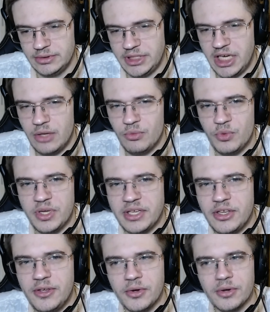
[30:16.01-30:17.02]
Can we
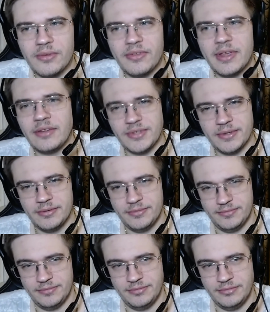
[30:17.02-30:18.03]
cure that?
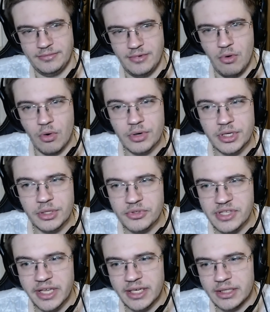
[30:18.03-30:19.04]
Or it
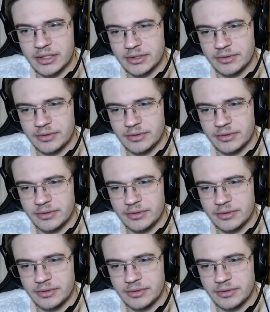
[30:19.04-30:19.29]
like,